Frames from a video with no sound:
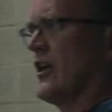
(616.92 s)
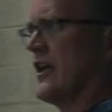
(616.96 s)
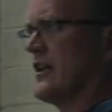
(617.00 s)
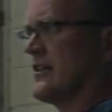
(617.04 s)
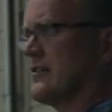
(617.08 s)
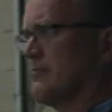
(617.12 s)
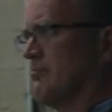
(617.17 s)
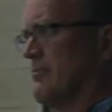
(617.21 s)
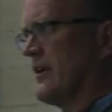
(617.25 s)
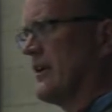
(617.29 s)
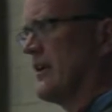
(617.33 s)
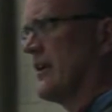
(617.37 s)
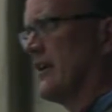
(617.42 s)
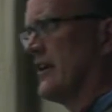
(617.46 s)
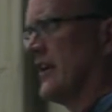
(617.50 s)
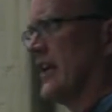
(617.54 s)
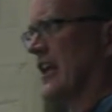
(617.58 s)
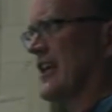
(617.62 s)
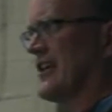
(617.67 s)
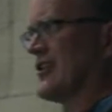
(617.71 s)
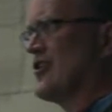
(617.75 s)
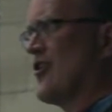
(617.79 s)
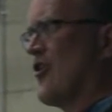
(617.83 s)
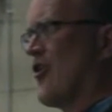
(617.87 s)
it's been an
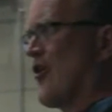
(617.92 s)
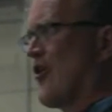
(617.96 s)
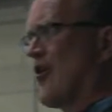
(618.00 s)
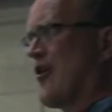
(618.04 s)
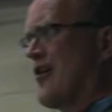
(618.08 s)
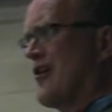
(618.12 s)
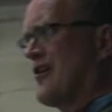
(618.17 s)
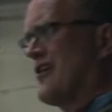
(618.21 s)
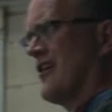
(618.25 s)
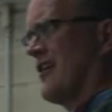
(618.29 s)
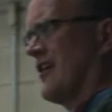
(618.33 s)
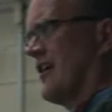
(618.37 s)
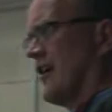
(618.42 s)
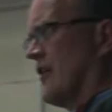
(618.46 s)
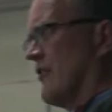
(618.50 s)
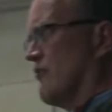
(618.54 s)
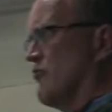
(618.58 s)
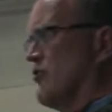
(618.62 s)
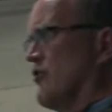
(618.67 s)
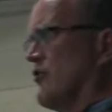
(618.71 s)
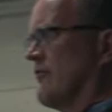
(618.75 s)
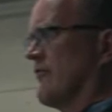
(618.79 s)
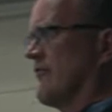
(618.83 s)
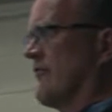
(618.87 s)
ignored
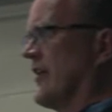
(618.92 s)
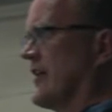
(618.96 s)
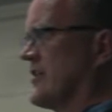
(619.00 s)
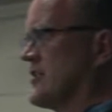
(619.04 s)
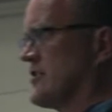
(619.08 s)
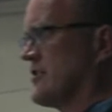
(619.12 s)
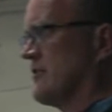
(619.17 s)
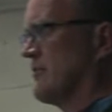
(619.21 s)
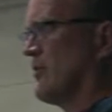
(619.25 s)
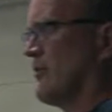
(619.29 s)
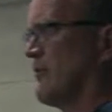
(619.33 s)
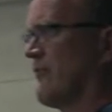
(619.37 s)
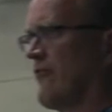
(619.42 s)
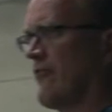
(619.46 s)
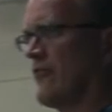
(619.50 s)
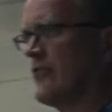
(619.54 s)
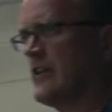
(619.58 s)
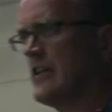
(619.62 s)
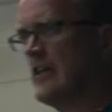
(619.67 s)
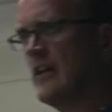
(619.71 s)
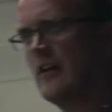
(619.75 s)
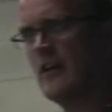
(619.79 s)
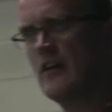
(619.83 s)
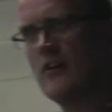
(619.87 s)
root vegetable for
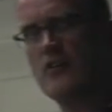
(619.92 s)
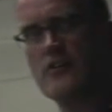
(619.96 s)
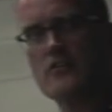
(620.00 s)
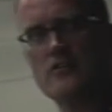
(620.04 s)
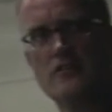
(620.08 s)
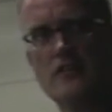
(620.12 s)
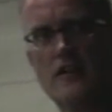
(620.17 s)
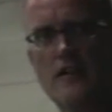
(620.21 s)
years,